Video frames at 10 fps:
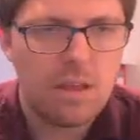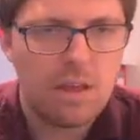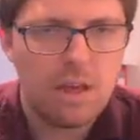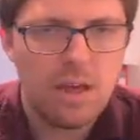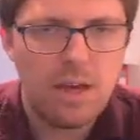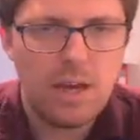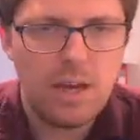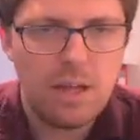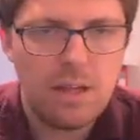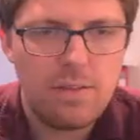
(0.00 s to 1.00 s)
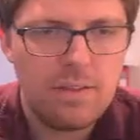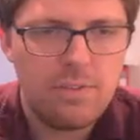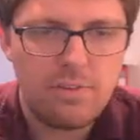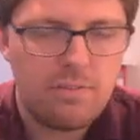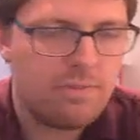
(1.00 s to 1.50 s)
champion.
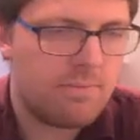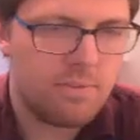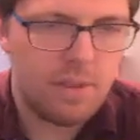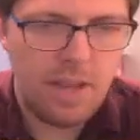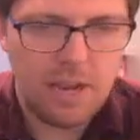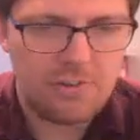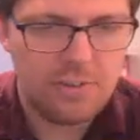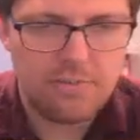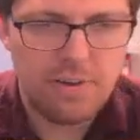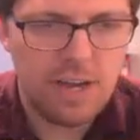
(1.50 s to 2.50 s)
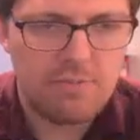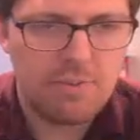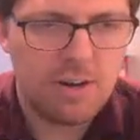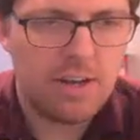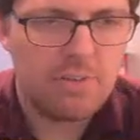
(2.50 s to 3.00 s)
This is actually fine
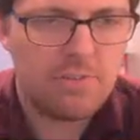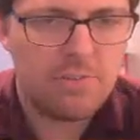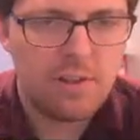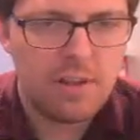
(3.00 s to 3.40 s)
for us.